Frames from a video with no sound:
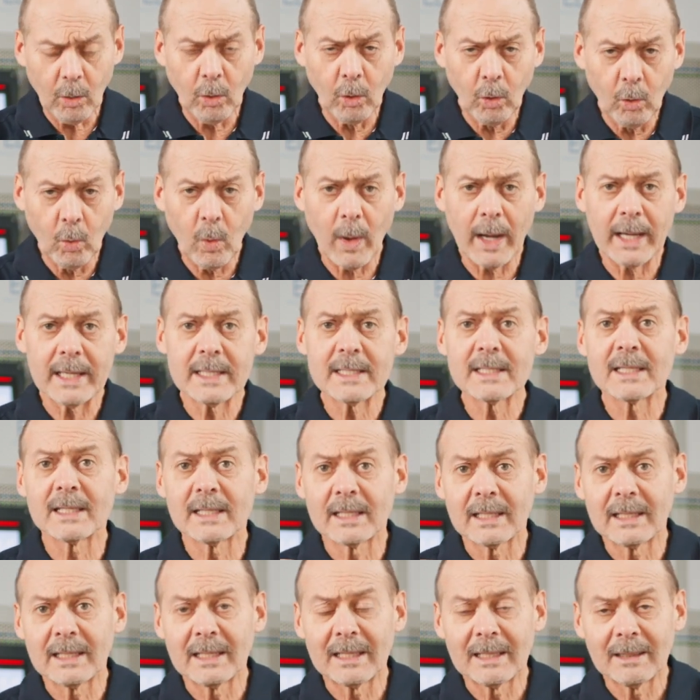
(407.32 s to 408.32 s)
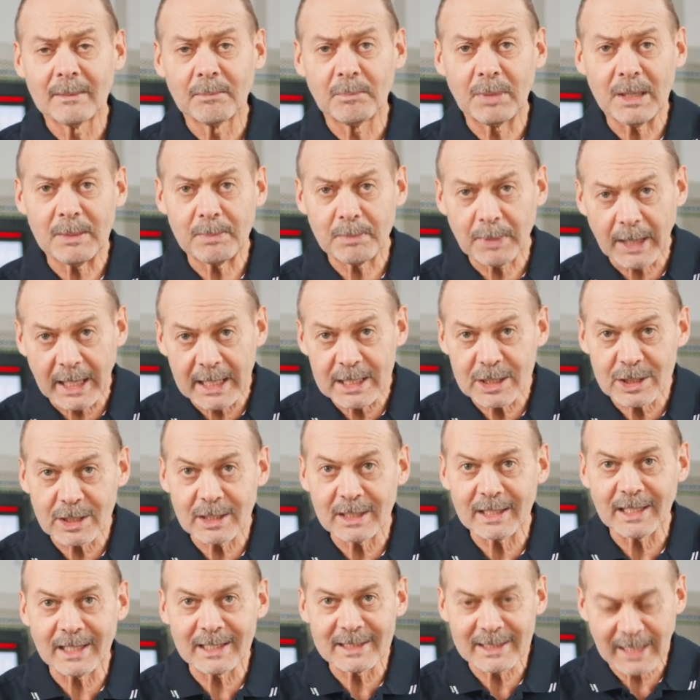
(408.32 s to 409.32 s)
Always be
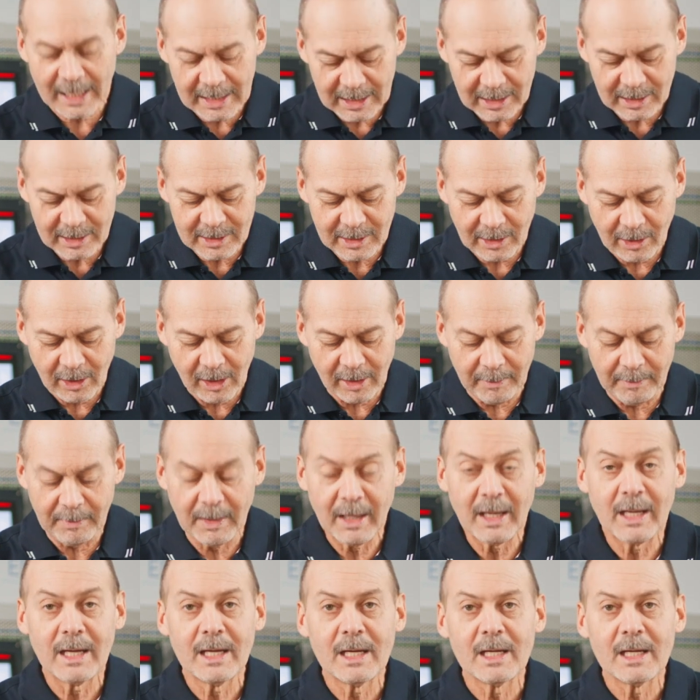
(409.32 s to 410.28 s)
patient and take your time.